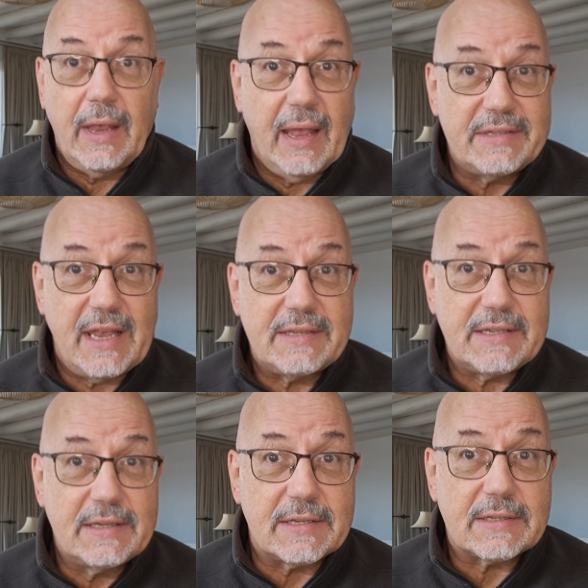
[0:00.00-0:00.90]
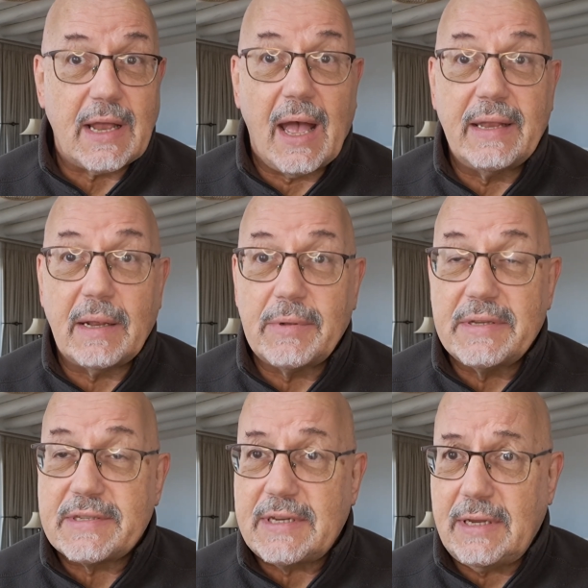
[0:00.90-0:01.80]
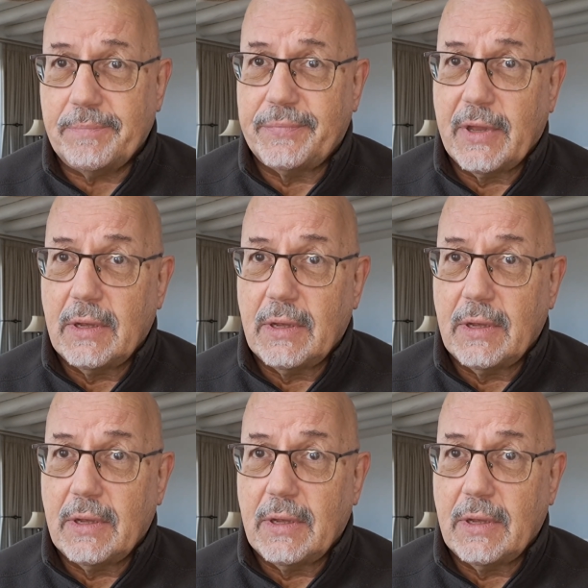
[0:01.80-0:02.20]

Es isst, I-double-S-T.